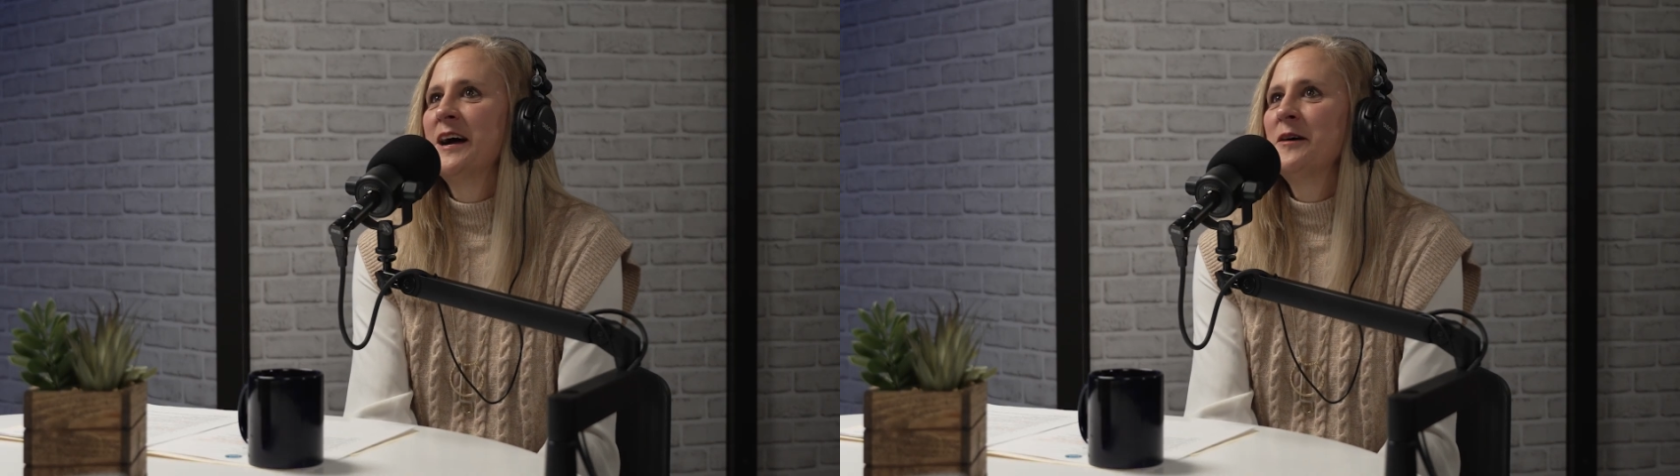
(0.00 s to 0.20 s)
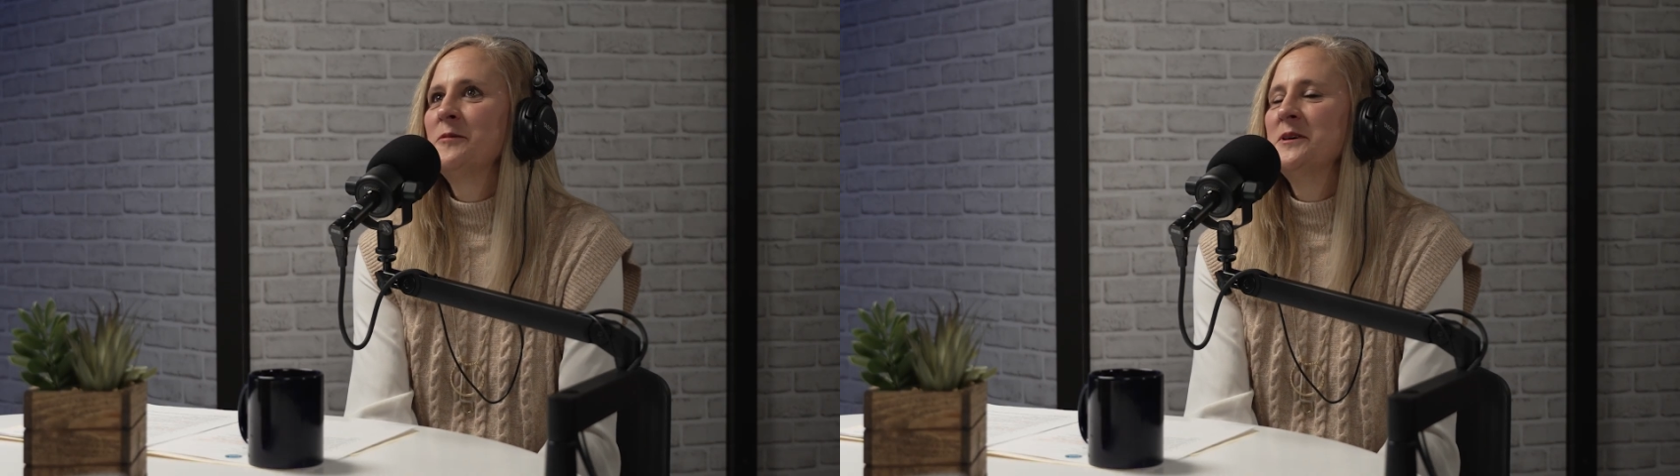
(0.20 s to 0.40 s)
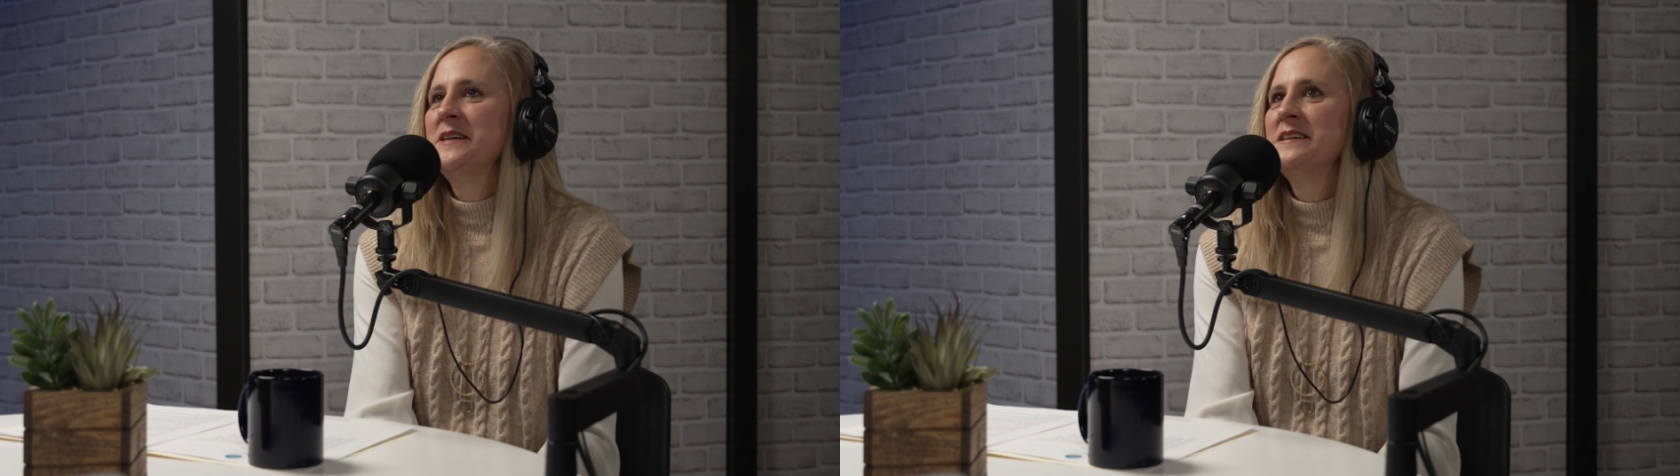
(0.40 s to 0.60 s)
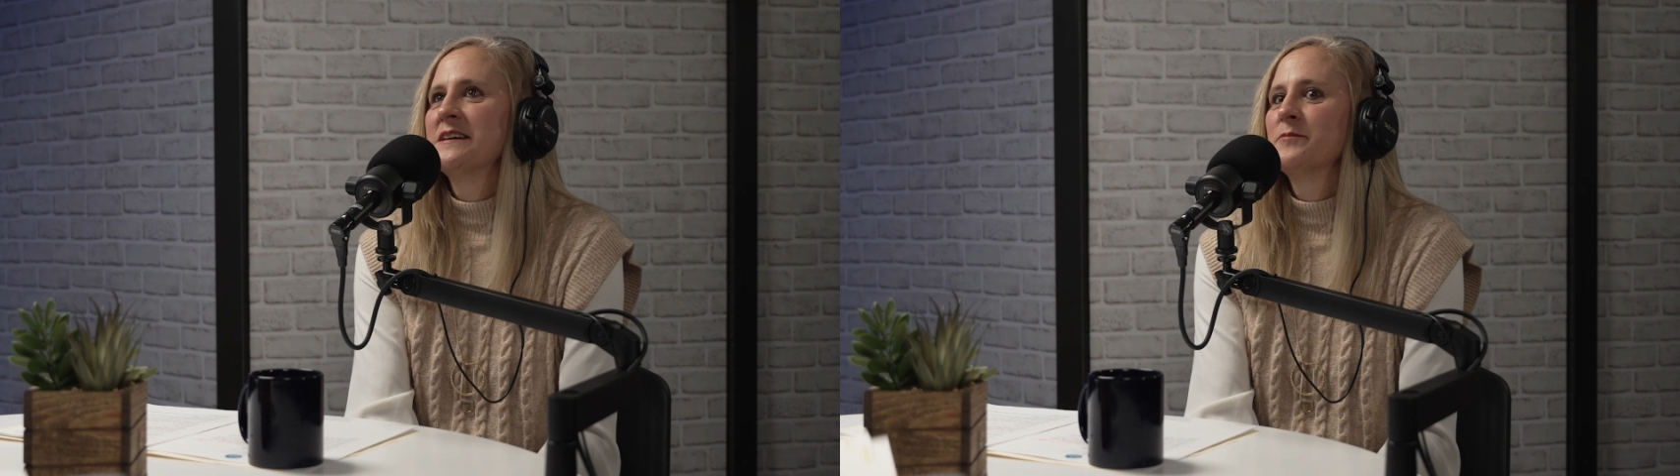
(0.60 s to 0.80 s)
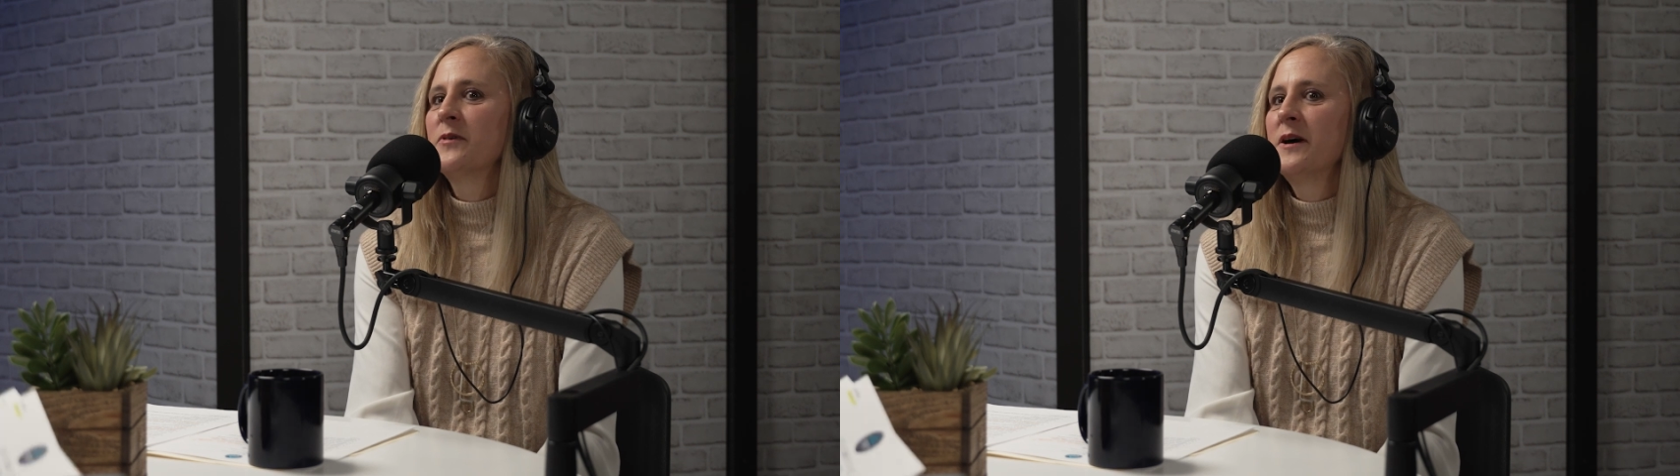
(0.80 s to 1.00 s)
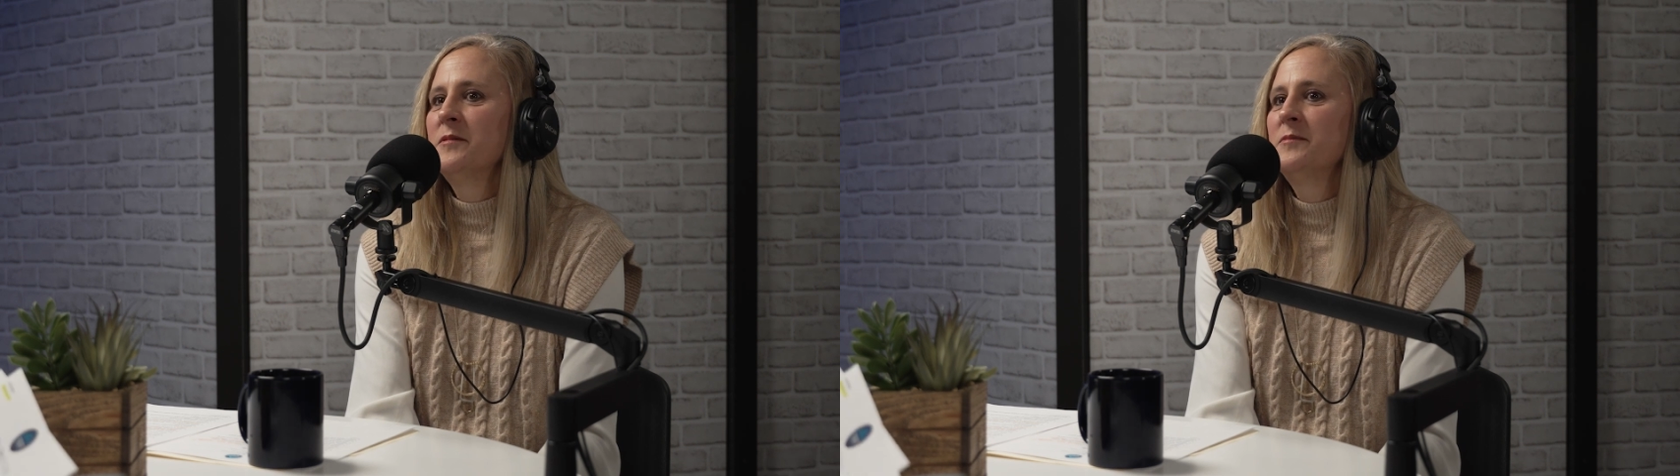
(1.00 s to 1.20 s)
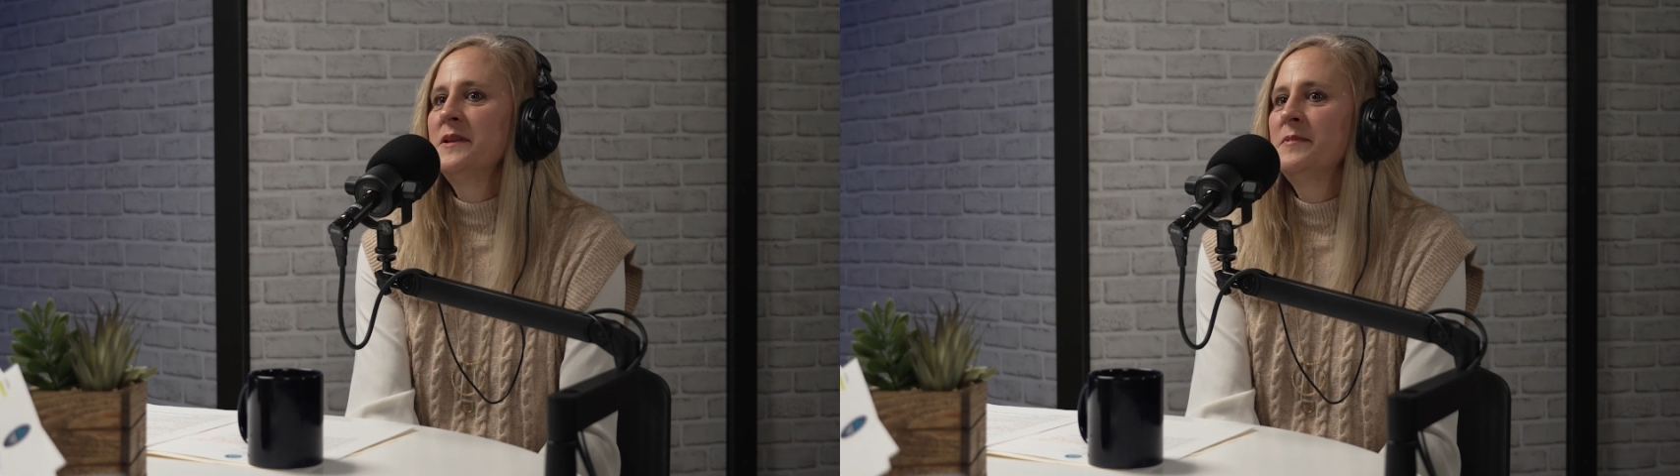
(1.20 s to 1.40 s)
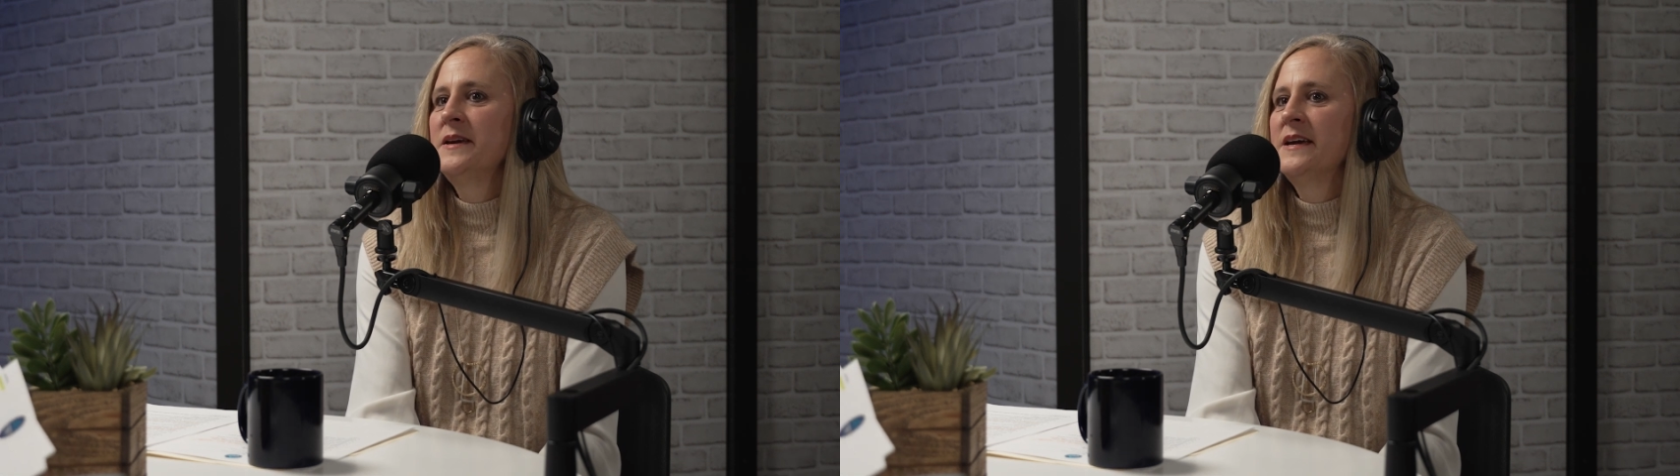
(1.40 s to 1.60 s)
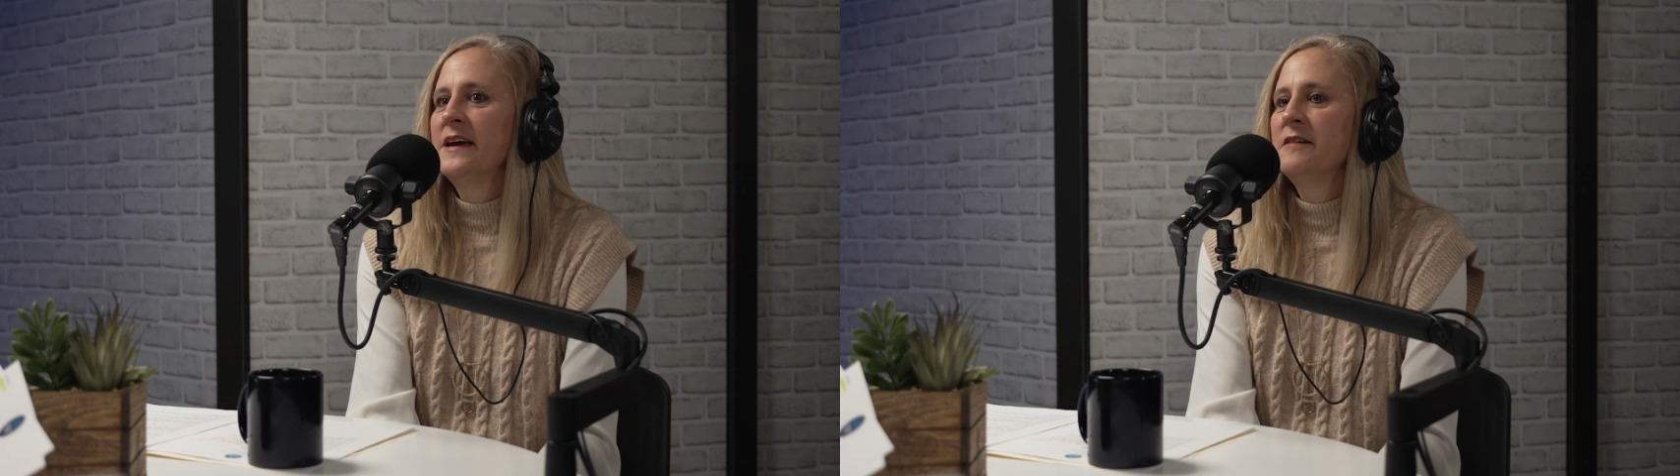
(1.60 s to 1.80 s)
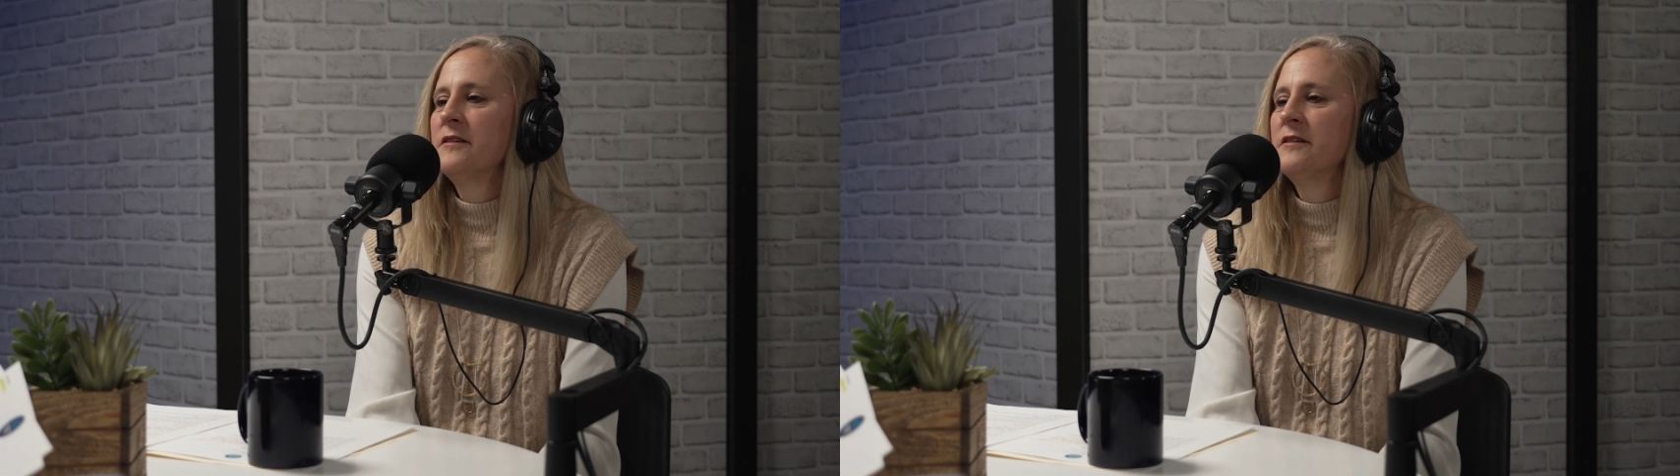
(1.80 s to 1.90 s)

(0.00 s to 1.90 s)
I would probably be a